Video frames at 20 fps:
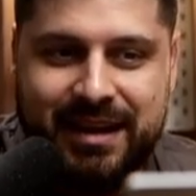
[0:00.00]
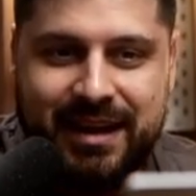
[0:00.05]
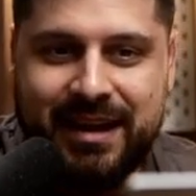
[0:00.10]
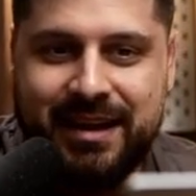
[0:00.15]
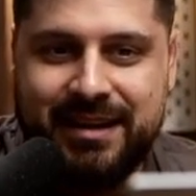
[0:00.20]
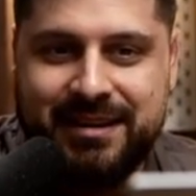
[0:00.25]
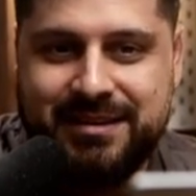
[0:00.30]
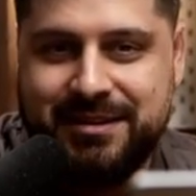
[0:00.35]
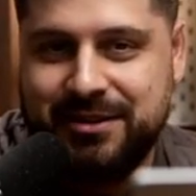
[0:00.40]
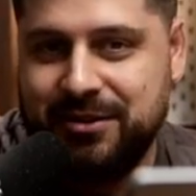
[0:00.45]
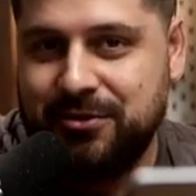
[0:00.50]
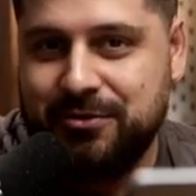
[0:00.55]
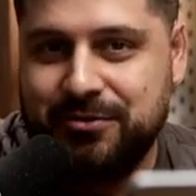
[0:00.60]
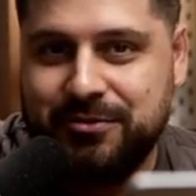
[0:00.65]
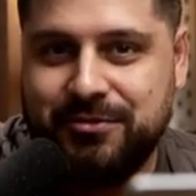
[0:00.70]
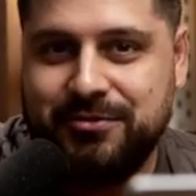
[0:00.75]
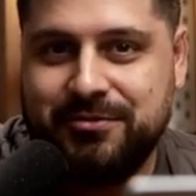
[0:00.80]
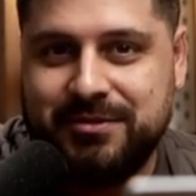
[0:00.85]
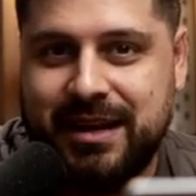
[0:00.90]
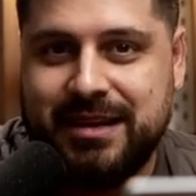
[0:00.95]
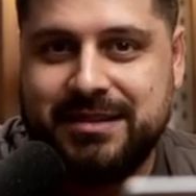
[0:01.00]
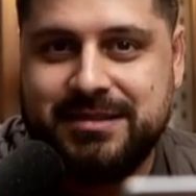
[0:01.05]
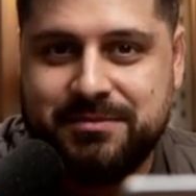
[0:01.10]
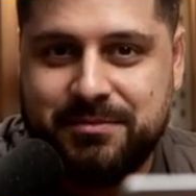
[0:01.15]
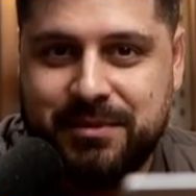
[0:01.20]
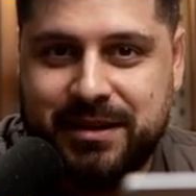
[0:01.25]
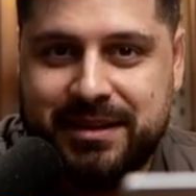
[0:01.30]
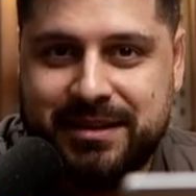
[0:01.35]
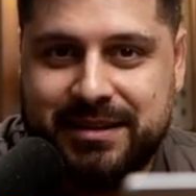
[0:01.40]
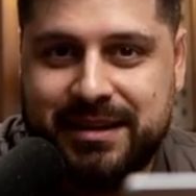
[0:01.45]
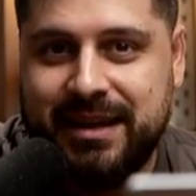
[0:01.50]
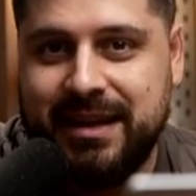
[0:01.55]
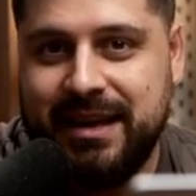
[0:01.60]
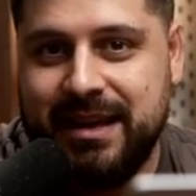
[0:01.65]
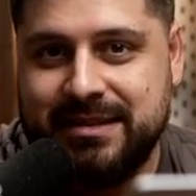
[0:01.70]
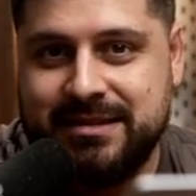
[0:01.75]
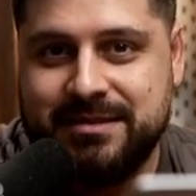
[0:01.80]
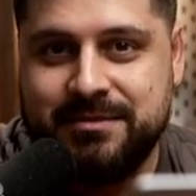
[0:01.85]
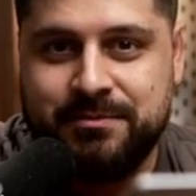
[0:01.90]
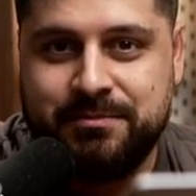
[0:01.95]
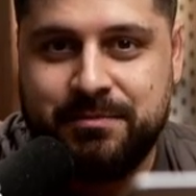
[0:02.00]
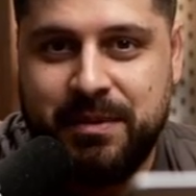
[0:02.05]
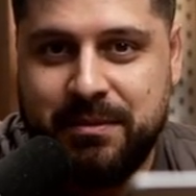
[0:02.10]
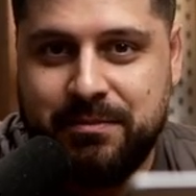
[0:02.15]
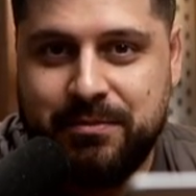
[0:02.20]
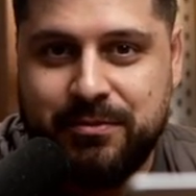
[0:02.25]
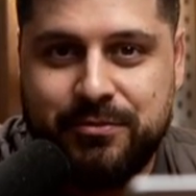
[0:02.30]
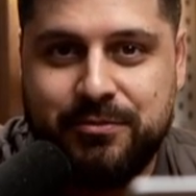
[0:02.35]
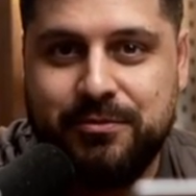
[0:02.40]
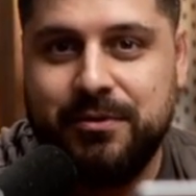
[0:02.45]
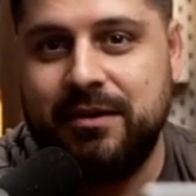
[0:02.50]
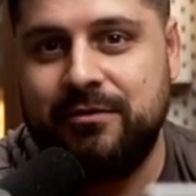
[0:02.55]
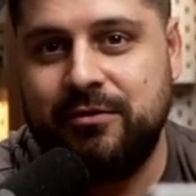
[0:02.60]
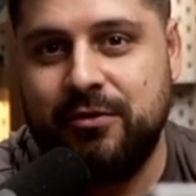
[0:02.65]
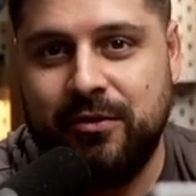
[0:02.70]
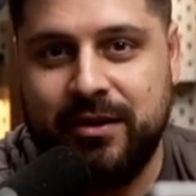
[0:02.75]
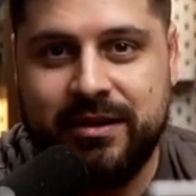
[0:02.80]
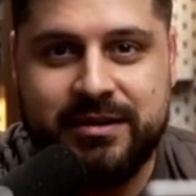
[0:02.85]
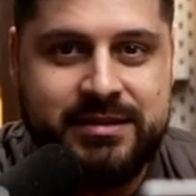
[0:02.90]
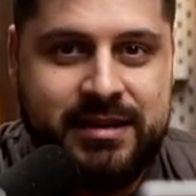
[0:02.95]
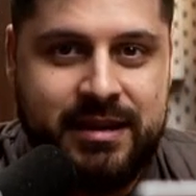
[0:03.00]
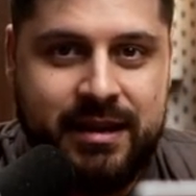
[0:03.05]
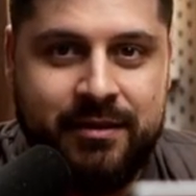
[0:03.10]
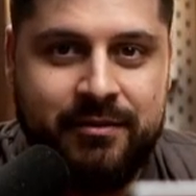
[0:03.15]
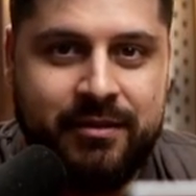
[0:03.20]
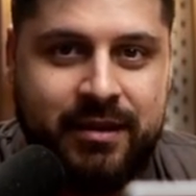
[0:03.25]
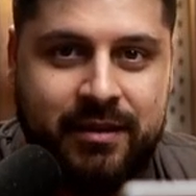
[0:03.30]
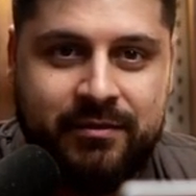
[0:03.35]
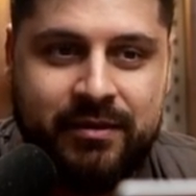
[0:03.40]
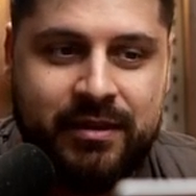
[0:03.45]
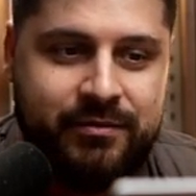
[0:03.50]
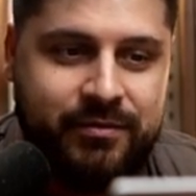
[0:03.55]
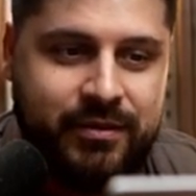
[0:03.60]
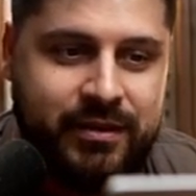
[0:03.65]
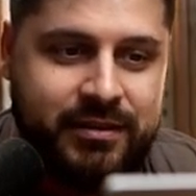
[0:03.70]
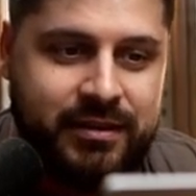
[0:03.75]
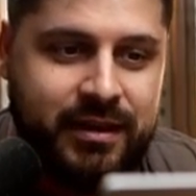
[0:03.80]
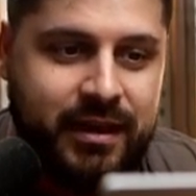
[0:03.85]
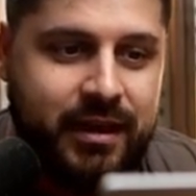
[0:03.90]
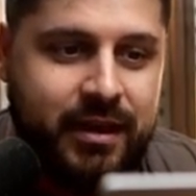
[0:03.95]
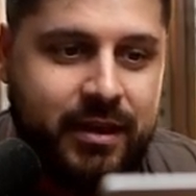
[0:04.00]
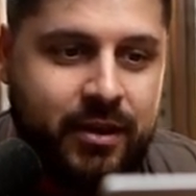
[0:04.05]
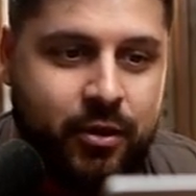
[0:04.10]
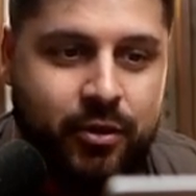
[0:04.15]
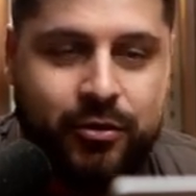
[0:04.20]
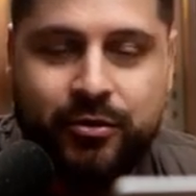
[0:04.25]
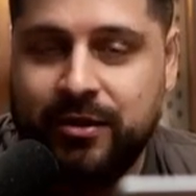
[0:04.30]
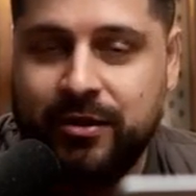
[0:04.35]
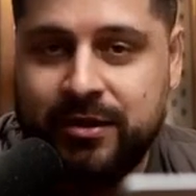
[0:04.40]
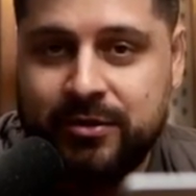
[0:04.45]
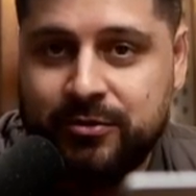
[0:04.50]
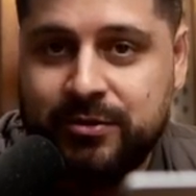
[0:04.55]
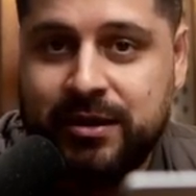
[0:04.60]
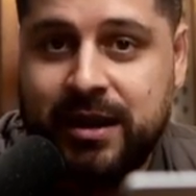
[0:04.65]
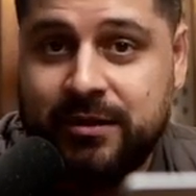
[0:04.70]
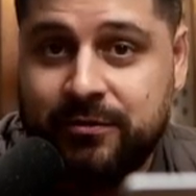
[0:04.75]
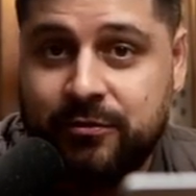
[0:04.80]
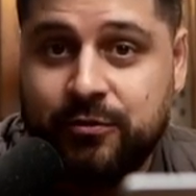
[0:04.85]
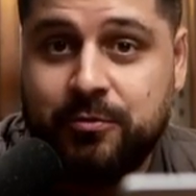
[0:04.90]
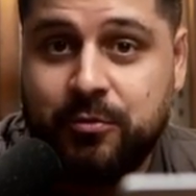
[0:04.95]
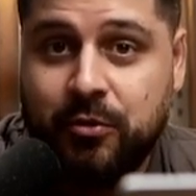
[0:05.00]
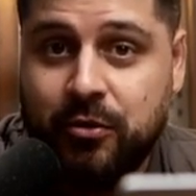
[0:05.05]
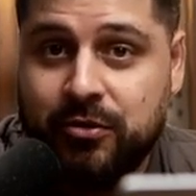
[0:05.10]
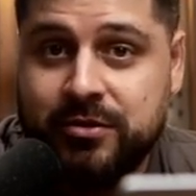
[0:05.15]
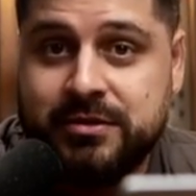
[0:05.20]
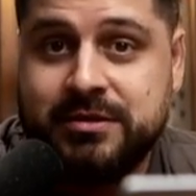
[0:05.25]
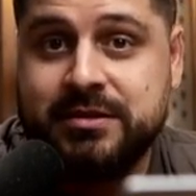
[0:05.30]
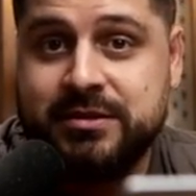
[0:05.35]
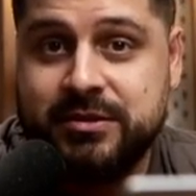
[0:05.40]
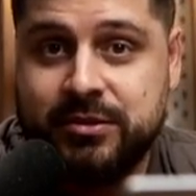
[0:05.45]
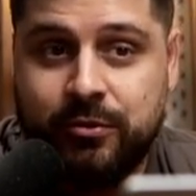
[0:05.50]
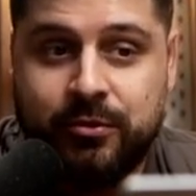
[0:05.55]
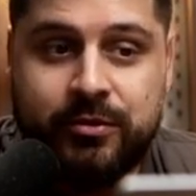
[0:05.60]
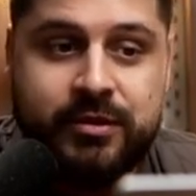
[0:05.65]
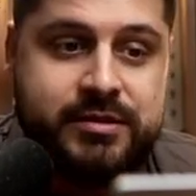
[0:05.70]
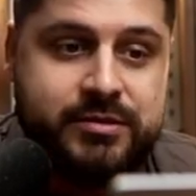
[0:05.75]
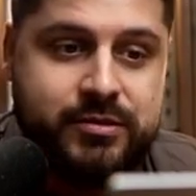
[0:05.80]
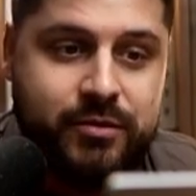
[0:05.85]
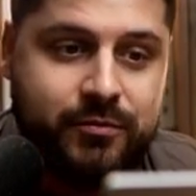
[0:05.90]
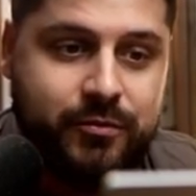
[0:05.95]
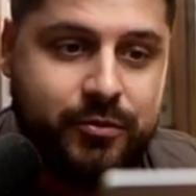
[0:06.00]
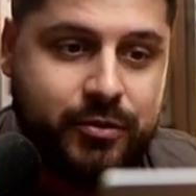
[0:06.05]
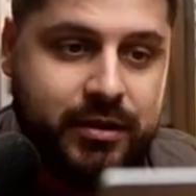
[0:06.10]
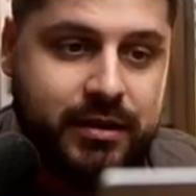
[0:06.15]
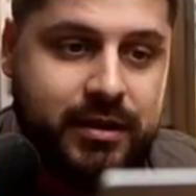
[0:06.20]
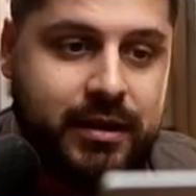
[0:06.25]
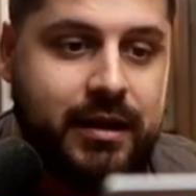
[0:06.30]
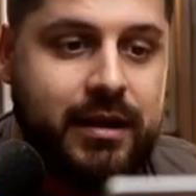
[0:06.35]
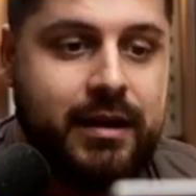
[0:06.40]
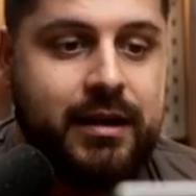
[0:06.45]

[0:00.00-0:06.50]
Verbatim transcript: and you know you get money they get some people everyone is having fun or you can do that for products and so on and so forth